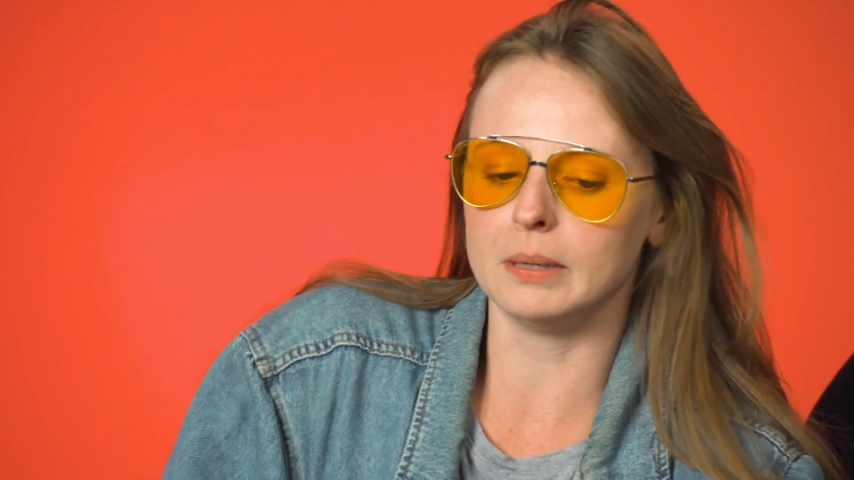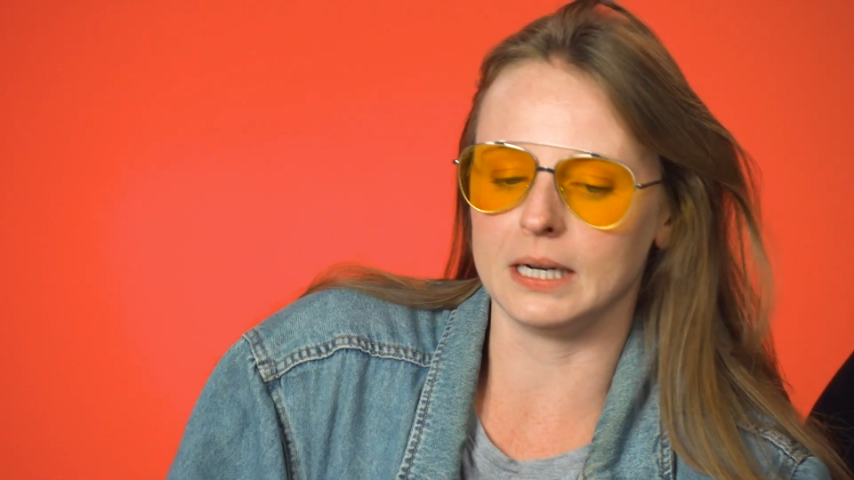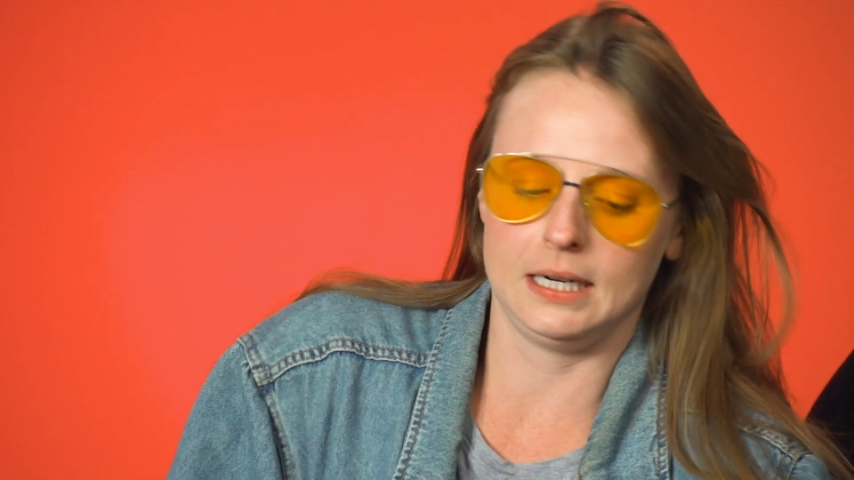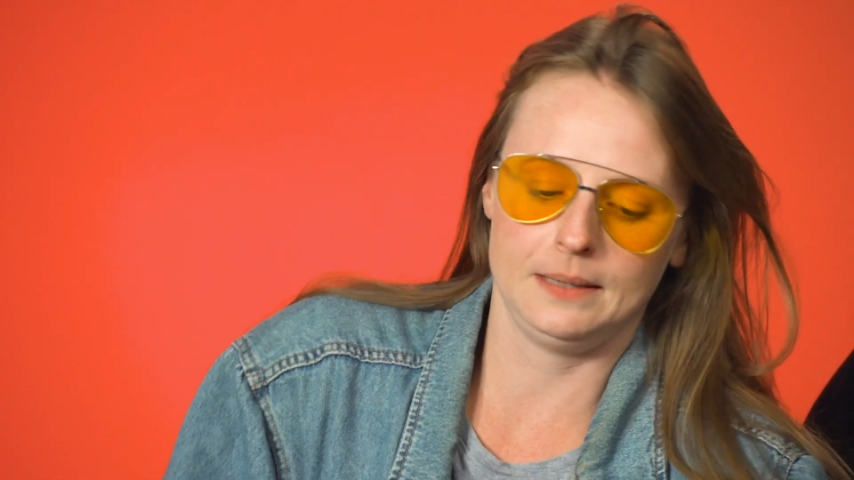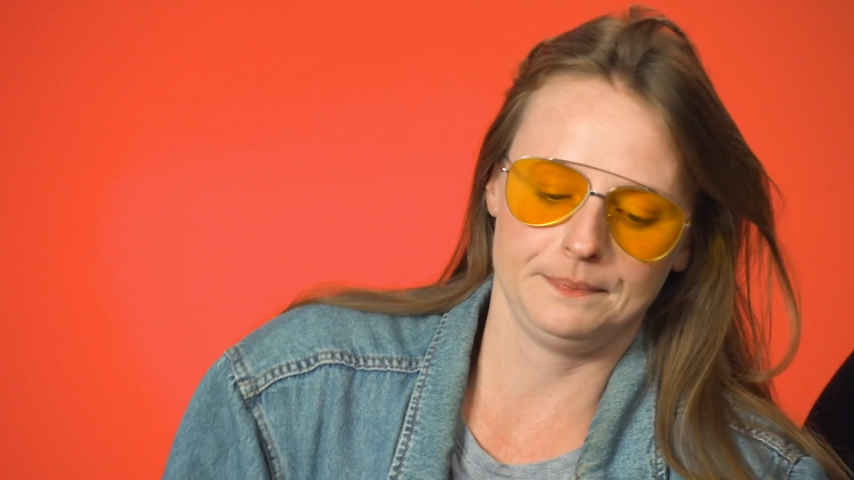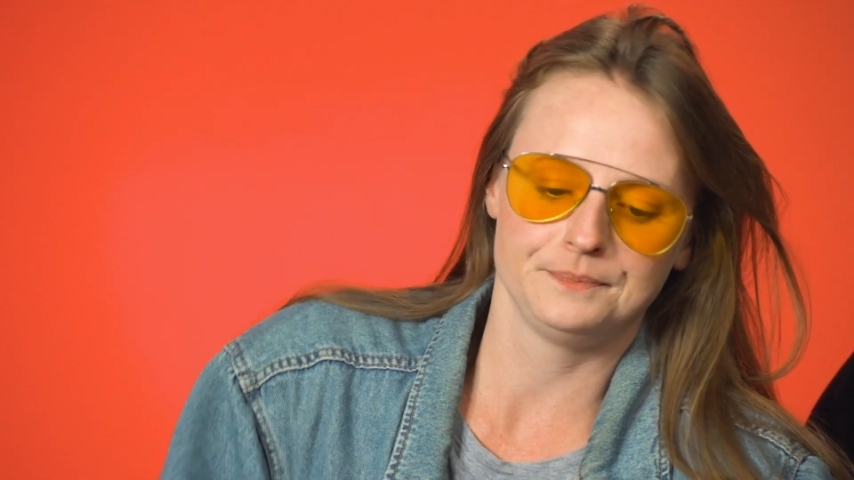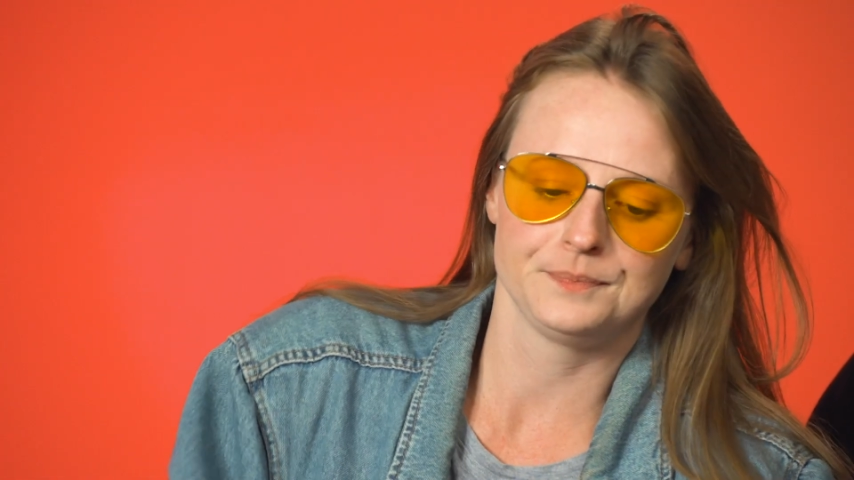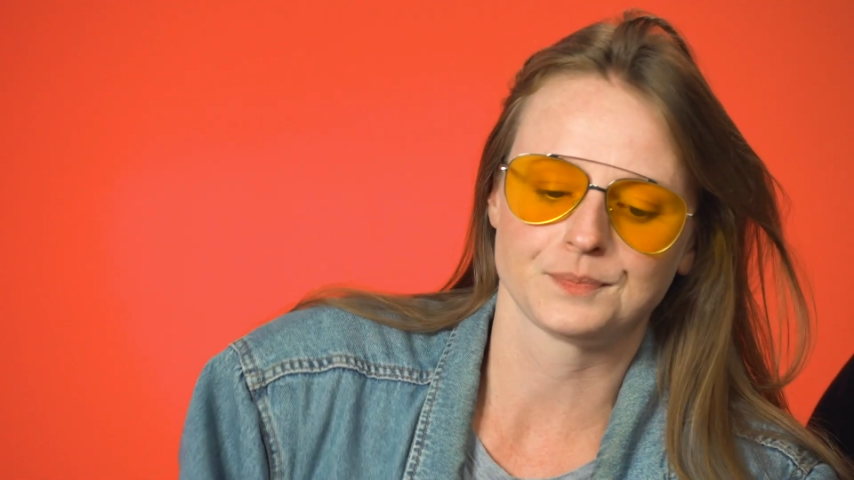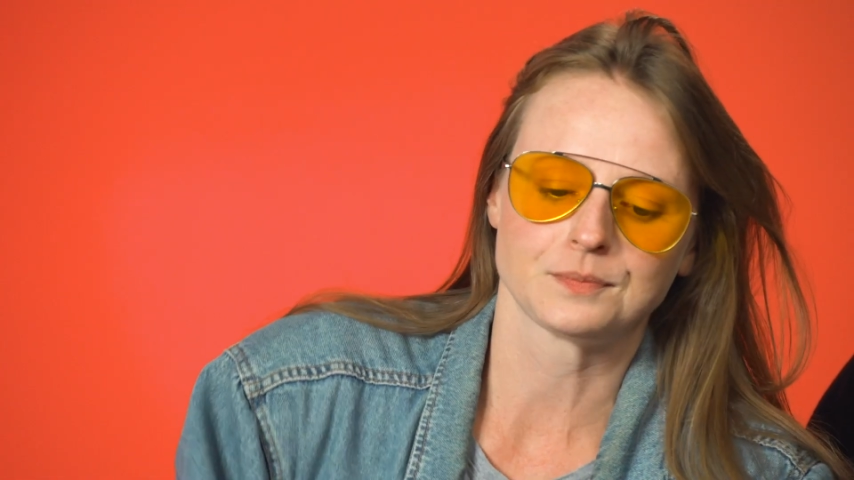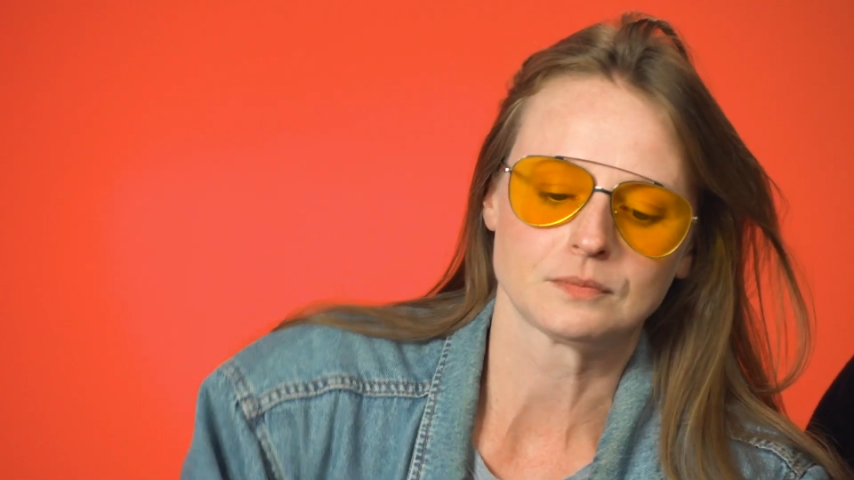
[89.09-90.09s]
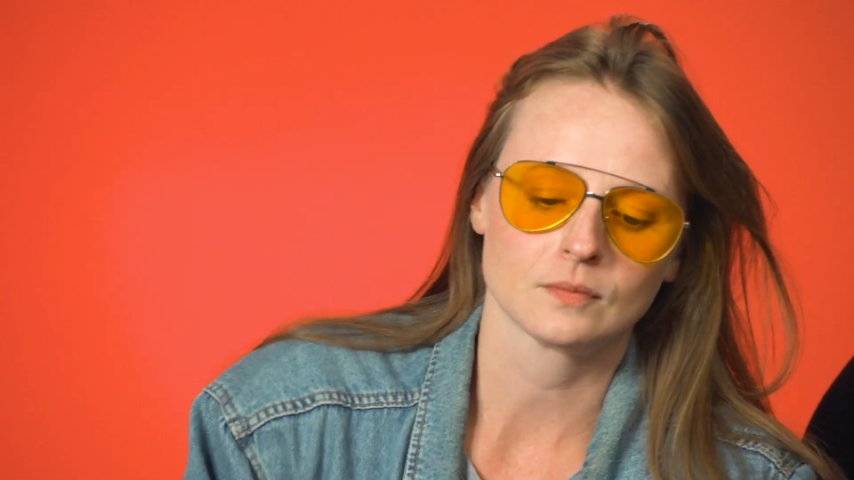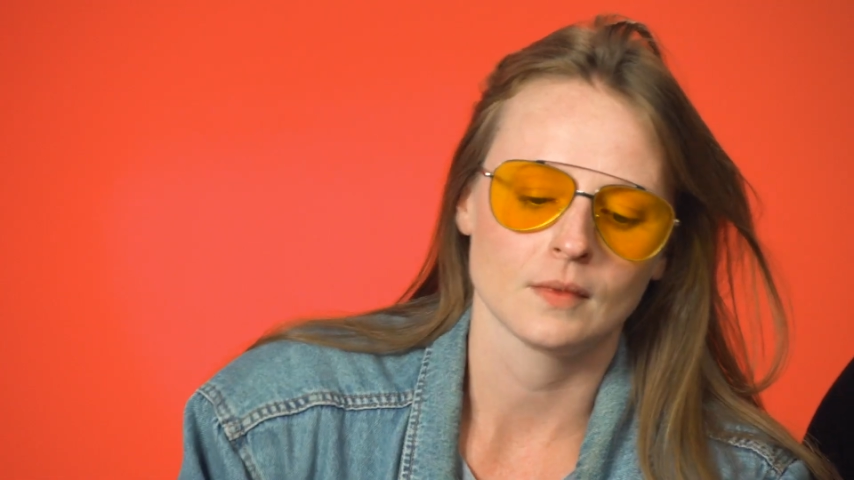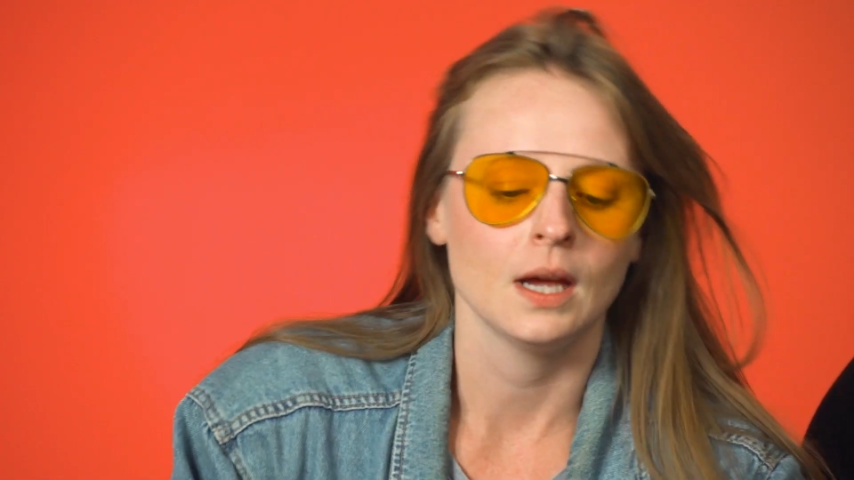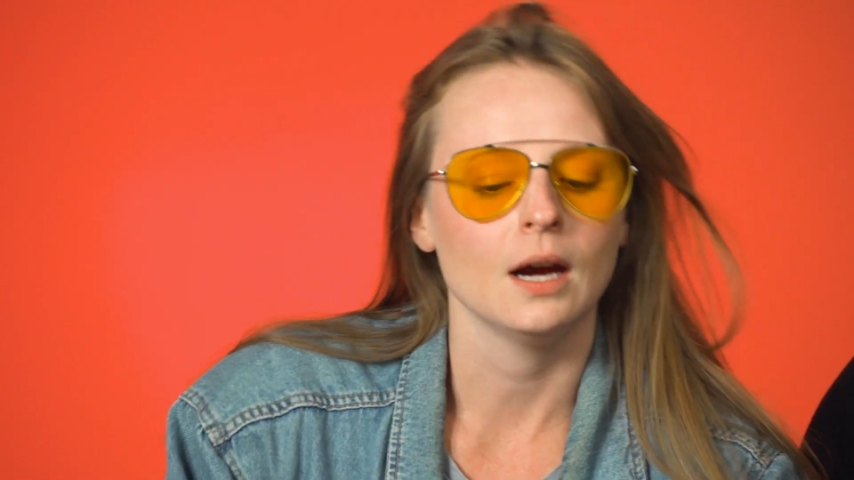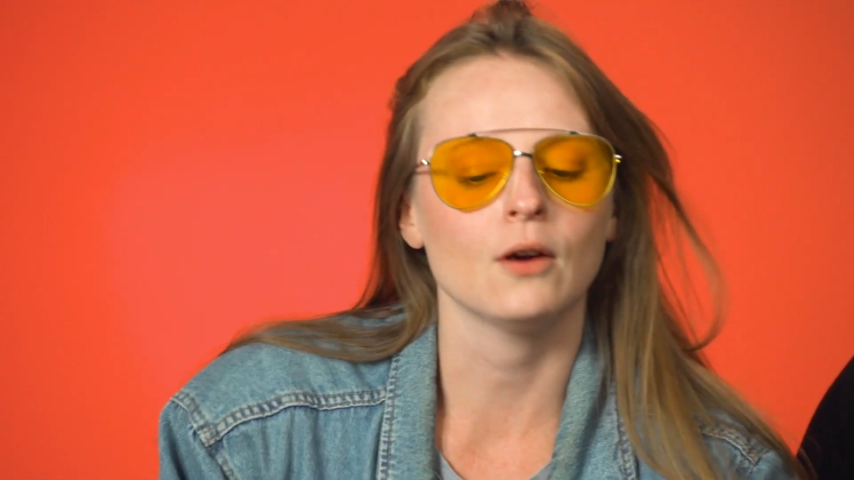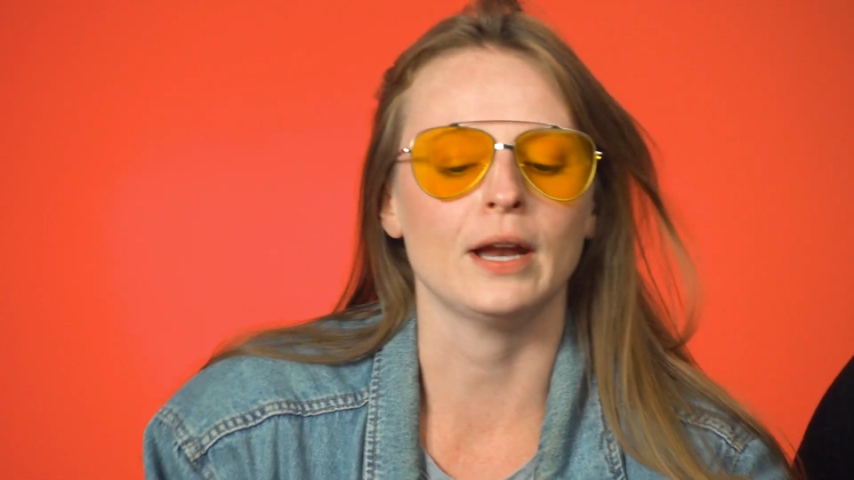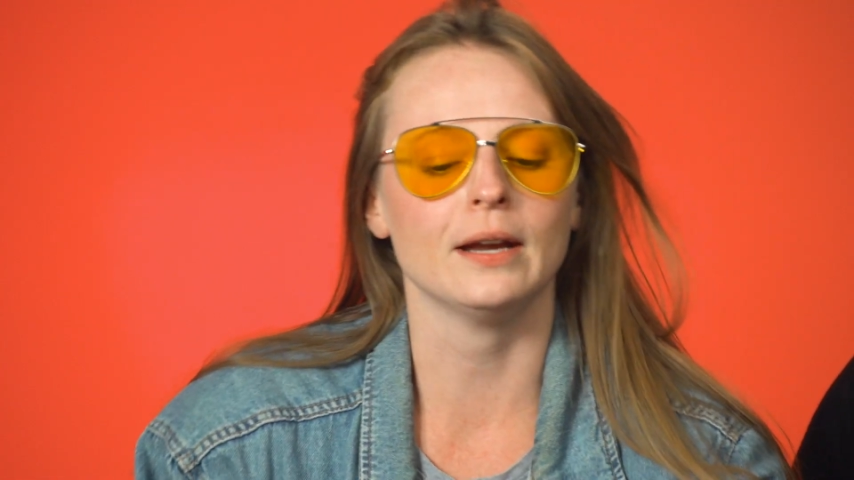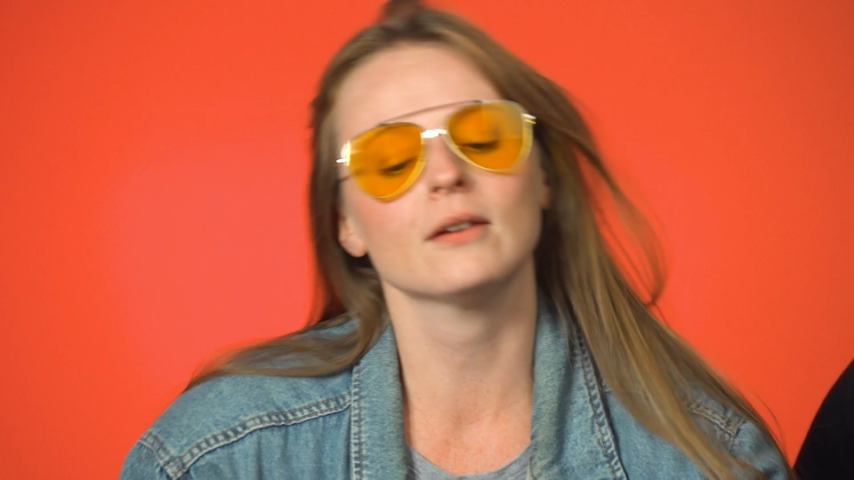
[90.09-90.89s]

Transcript: bar. All right.